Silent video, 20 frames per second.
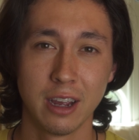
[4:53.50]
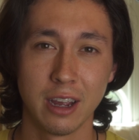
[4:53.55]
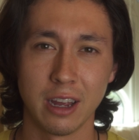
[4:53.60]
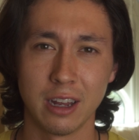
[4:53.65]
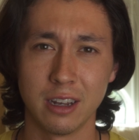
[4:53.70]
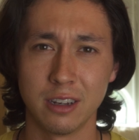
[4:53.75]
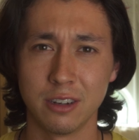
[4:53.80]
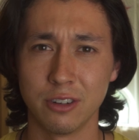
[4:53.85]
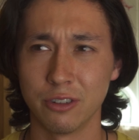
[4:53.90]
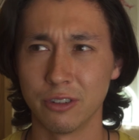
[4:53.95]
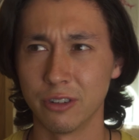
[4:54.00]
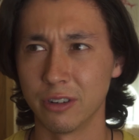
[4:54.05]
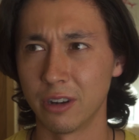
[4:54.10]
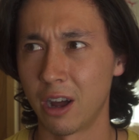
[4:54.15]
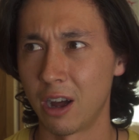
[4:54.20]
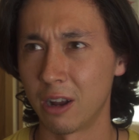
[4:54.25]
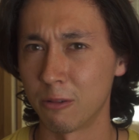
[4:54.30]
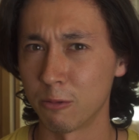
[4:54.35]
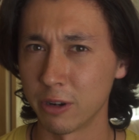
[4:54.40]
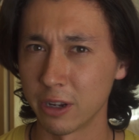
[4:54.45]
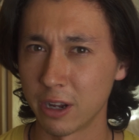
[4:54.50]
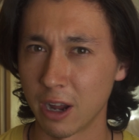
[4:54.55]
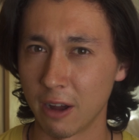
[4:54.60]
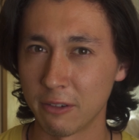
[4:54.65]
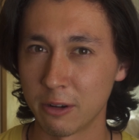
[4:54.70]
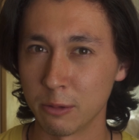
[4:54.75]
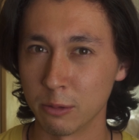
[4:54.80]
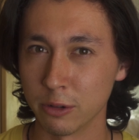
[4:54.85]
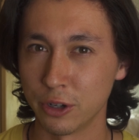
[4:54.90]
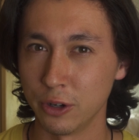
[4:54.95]
and you're not really
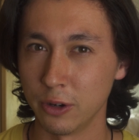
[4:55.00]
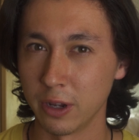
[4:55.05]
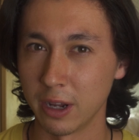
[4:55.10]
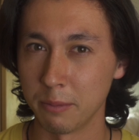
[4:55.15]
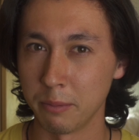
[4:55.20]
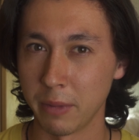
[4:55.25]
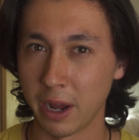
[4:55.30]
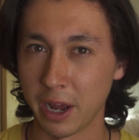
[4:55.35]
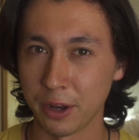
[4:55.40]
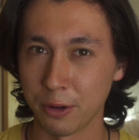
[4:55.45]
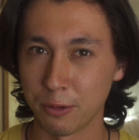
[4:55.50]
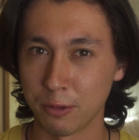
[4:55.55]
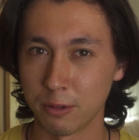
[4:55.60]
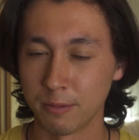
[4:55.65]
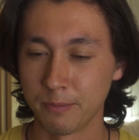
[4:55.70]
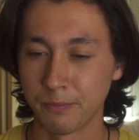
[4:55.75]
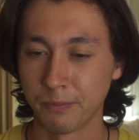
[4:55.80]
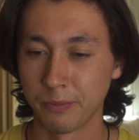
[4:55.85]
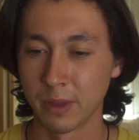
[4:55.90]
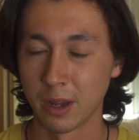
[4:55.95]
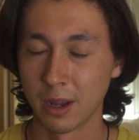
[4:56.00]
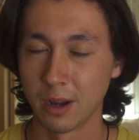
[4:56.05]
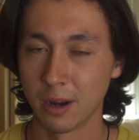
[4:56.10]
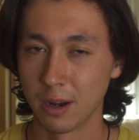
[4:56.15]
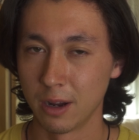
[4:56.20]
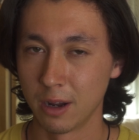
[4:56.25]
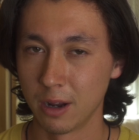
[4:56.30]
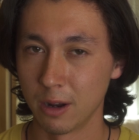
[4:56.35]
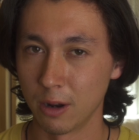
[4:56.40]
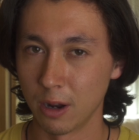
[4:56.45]
comfortable shooting in manual,
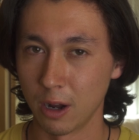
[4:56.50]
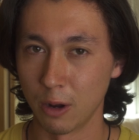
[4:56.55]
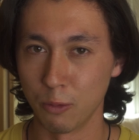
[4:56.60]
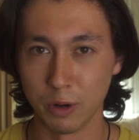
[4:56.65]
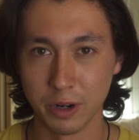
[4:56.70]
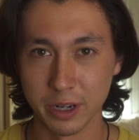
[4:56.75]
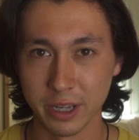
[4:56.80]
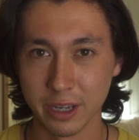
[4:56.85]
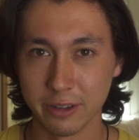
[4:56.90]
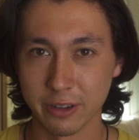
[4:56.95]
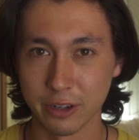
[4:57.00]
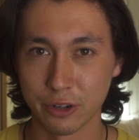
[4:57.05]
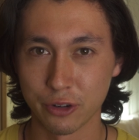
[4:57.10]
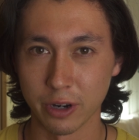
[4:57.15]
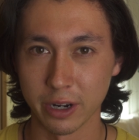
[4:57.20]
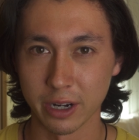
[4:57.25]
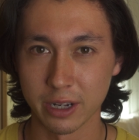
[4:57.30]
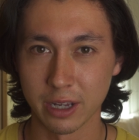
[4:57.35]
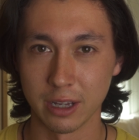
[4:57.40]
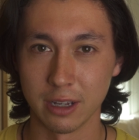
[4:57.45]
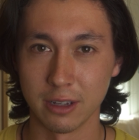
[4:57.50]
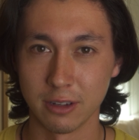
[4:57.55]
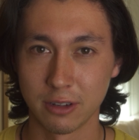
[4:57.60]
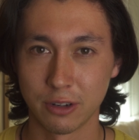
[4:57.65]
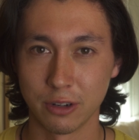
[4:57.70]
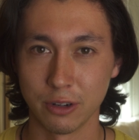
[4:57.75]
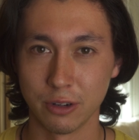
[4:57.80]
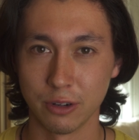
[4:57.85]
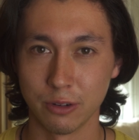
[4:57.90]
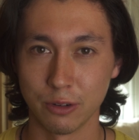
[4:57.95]
A really easy trick is
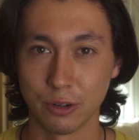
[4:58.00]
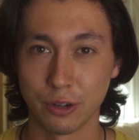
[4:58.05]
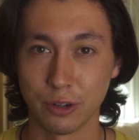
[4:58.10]
to